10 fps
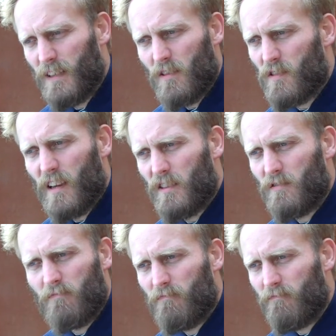I'll just say
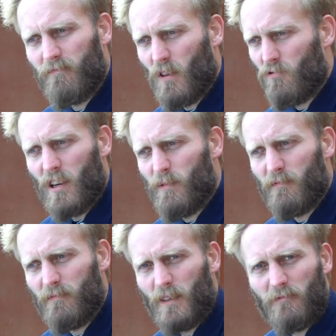Don Draper.
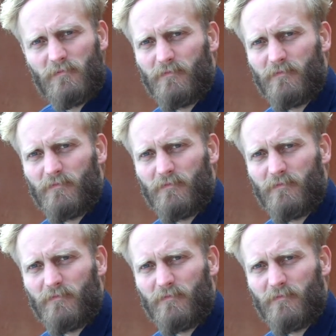But